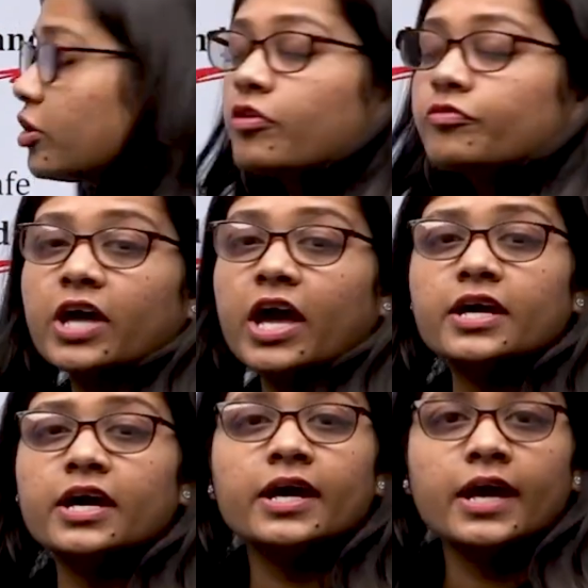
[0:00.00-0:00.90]
of
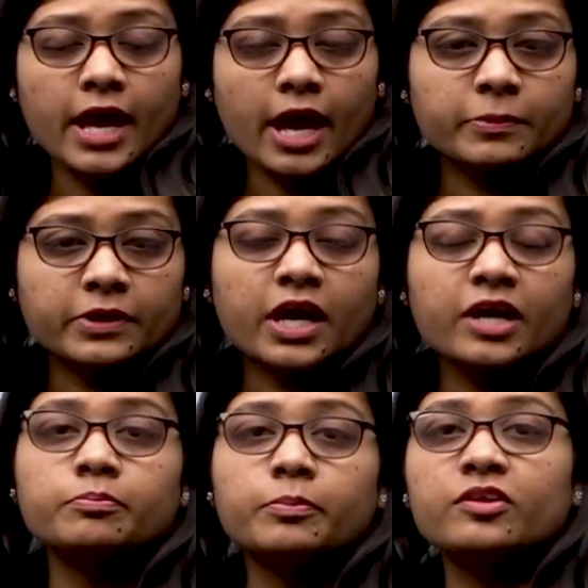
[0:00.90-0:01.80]
tiger
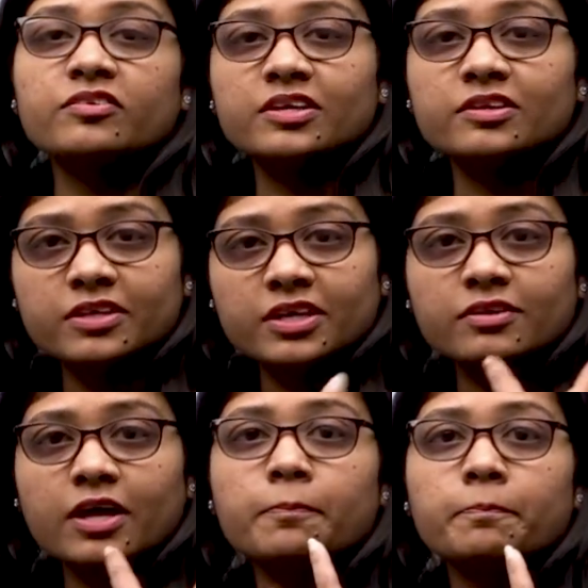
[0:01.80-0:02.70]
habitats, because these
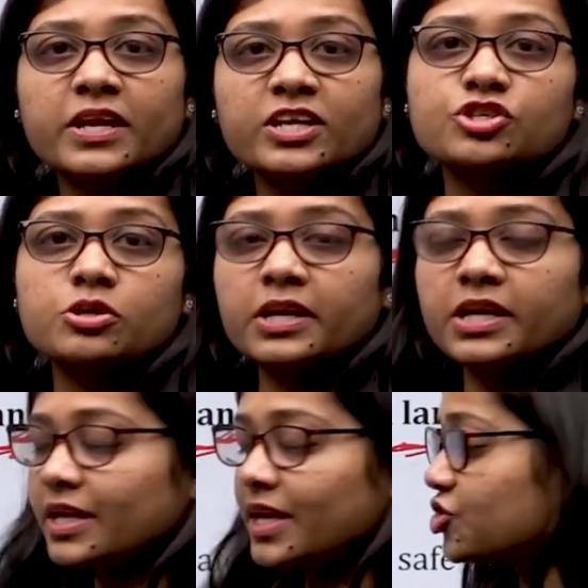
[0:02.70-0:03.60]
things are punishable
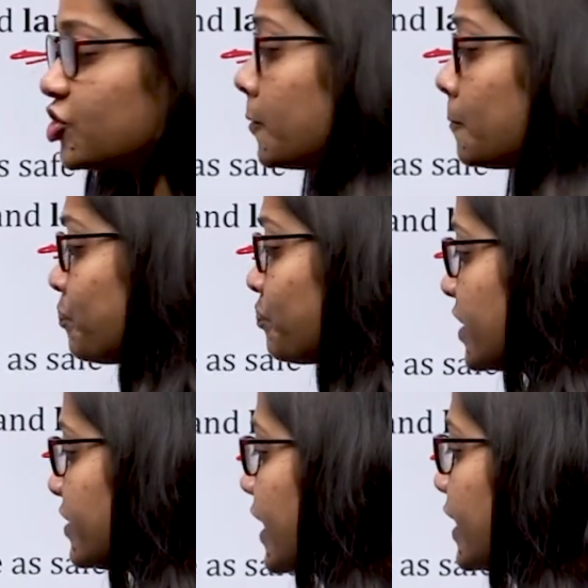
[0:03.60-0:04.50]
in nature.
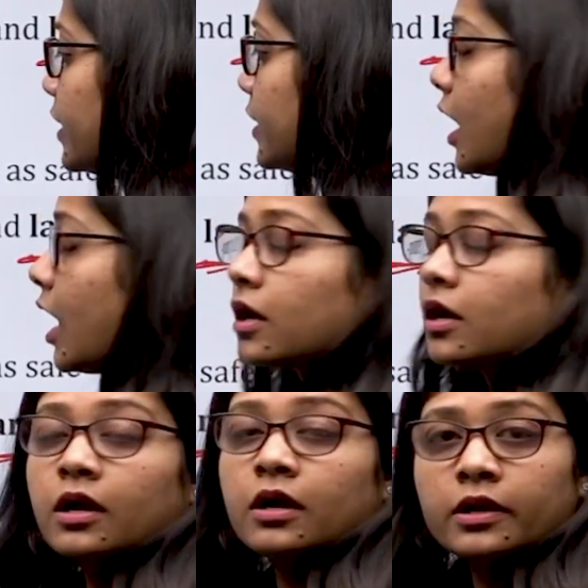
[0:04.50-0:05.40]
Then
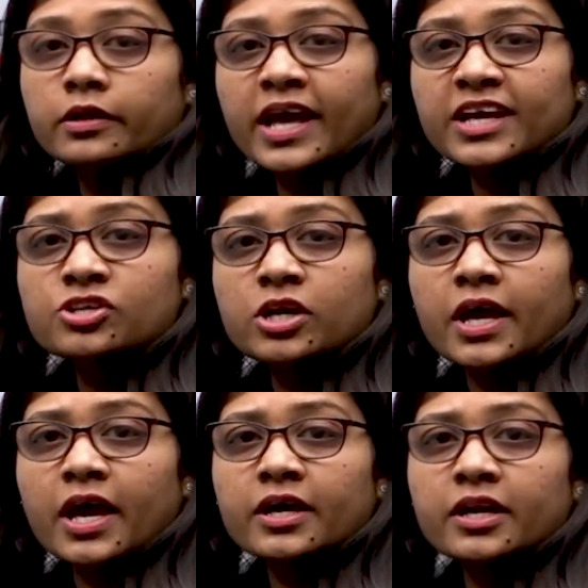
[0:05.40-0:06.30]
National
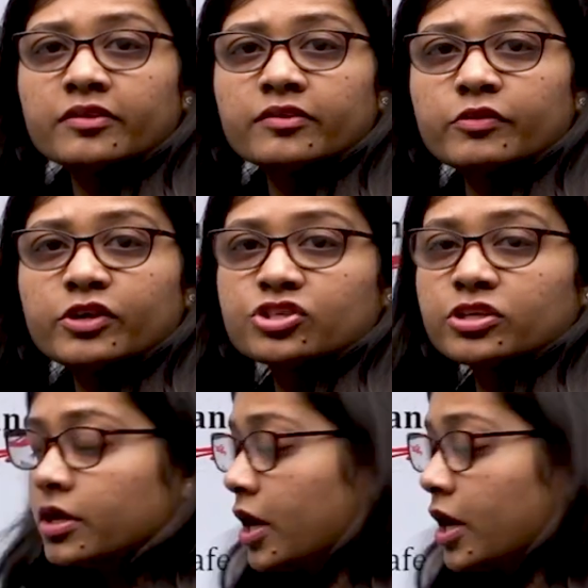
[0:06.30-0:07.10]
Tiger Conservation